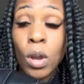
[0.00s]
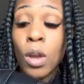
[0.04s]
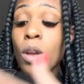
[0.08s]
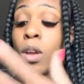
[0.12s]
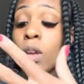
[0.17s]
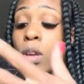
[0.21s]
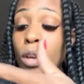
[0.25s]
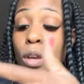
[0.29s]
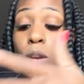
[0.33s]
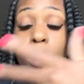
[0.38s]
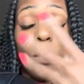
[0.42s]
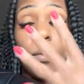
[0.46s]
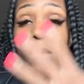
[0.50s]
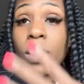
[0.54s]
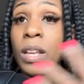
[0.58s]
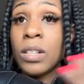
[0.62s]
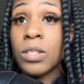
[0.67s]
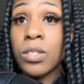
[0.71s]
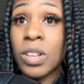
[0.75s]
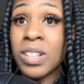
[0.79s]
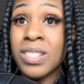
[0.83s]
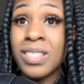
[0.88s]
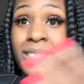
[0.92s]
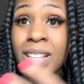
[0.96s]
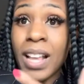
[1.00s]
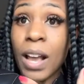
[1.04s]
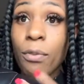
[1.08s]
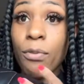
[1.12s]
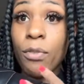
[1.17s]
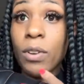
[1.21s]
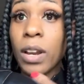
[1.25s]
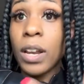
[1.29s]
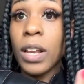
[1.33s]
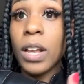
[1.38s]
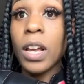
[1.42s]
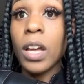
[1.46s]
you know, it's
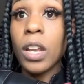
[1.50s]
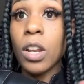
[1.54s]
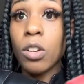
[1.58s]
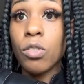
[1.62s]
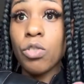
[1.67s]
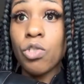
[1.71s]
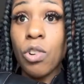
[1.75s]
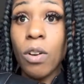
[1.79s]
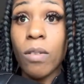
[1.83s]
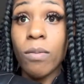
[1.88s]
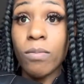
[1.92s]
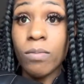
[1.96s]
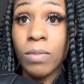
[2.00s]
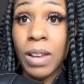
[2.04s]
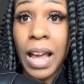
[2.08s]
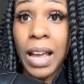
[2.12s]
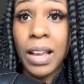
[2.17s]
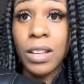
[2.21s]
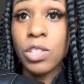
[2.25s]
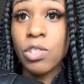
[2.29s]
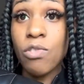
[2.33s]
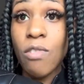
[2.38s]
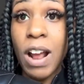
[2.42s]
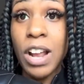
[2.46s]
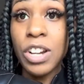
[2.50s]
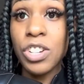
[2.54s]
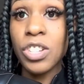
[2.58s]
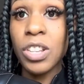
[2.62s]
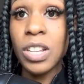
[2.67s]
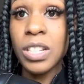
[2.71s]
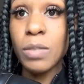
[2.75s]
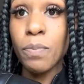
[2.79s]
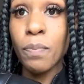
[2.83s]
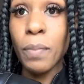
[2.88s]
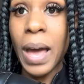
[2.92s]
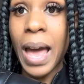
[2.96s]
definitely going to like scratch
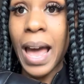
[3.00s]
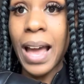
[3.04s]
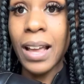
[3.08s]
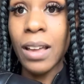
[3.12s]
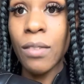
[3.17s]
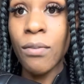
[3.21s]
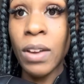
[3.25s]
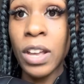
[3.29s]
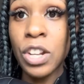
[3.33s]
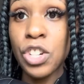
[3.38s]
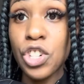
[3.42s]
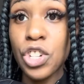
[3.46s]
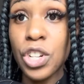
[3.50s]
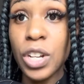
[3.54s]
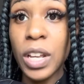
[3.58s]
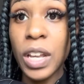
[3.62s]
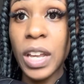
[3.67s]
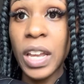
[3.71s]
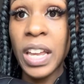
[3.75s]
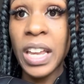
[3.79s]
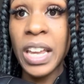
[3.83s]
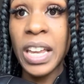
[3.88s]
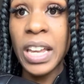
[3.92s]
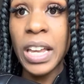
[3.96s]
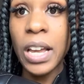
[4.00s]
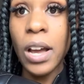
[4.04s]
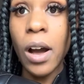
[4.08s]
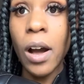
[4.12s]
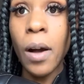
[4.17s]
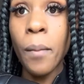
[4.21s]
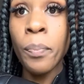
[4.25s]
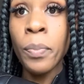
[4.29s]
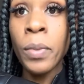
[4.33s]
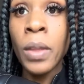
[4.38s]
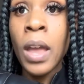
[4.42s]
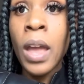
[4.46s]
this bag eventually
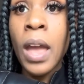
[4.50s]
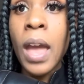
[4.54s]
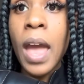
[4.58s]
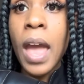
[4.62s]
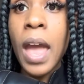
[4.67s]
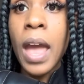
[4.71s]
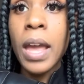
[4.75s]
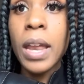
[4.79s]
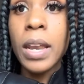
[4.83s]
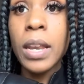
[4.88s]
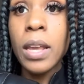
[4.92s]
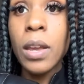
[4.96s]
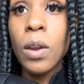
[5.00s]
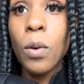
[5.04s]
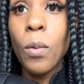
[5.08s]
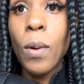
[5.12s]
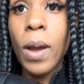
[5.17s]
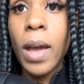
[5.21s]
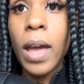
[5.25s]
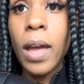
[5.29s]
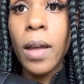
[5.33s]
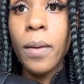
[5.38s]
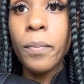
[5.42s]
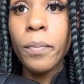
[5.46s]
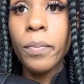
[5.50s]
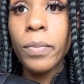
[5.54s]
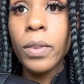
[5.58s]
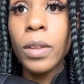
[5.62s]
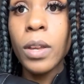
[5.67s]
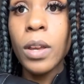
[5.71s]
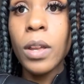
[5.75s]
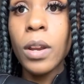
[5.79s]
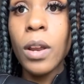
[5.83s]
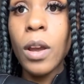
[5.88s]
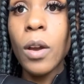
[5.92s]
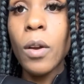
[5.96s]
here anyway,
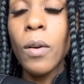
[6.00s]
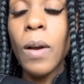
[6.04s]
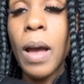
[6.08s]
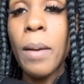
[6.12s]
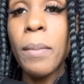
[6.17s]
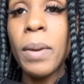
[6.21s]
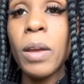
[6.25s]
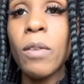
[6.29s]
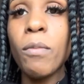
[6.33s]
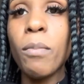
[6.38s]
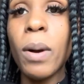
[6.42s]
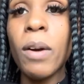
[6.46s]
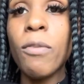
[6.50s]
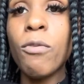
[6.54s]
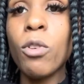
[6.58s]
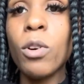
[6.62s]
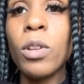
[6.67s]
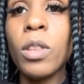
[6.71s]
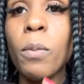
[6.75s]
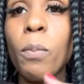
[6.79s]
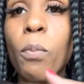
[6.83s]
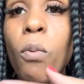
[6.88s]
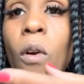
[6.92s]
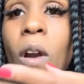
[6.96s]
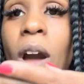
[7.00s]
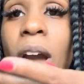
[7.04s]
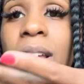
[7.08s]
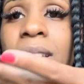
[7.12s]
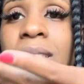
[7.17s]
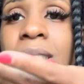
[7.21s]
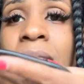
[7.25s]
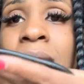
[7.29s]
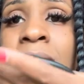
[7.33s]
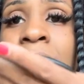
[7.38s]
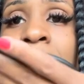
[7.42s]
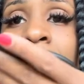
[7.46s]
you know. I mean, but for the
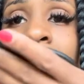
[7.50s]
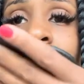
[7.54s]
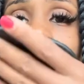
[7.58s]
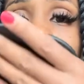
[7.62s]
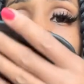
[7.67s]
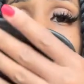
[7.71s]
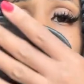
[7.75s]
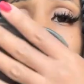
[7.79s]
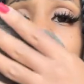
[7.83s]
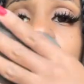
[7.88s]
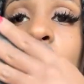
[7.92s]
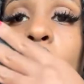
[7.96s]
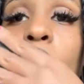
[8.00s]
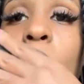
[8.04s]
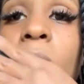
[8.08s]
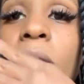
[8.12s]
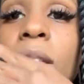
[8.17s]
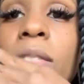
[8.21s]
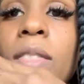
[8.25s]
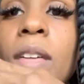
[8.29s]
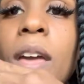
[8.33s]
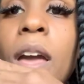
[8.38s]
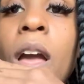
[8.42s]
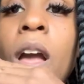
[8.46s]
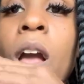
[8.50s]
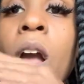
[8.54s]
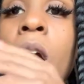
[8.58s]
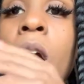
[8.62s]
price, it's definitely worth it.